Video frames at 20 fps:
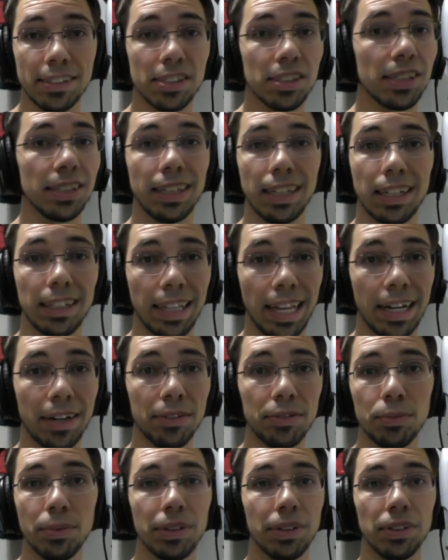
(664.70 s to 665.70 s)
to the cloud,
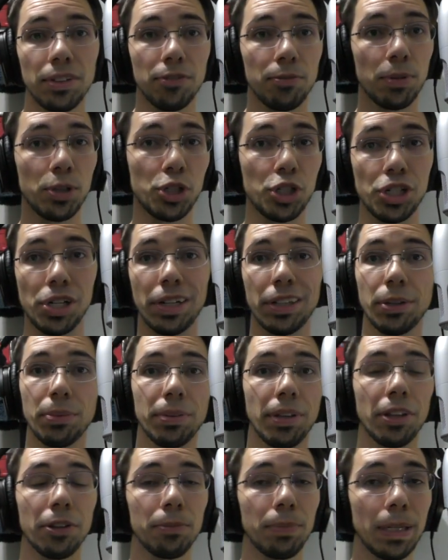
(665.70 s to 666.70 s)
whether you've been sharing them with
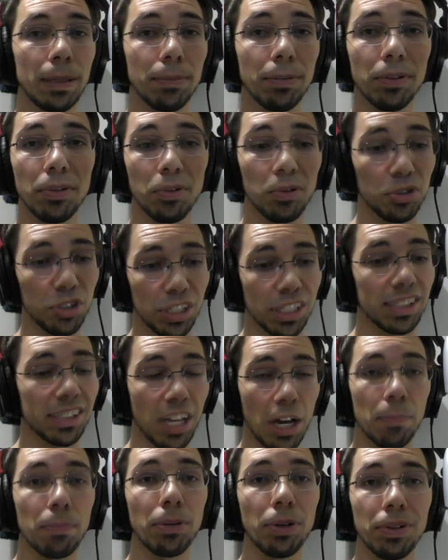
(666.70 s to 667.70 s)
other people or just
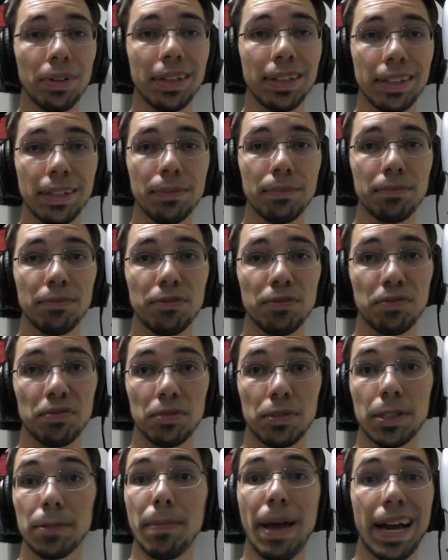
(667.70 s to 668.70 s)
uploading them
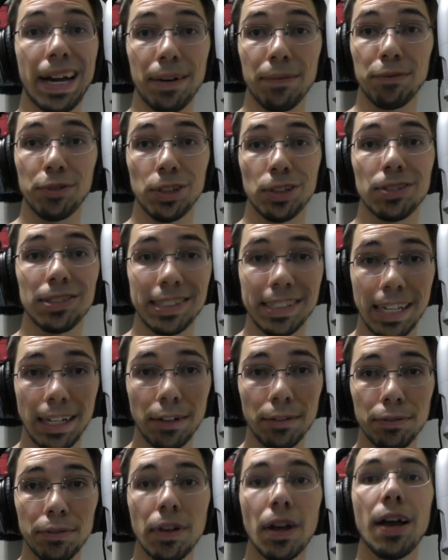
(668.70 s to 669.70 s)
to backup for
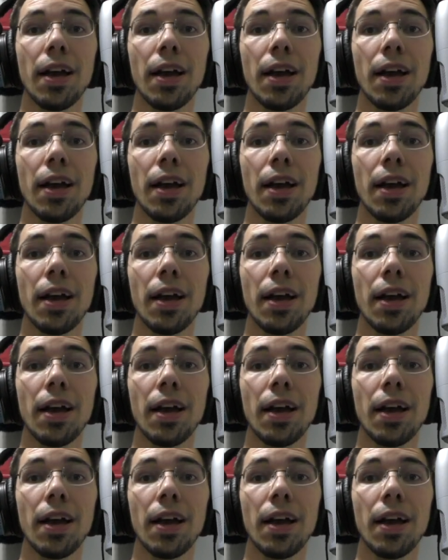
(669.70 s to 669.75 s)
yourself,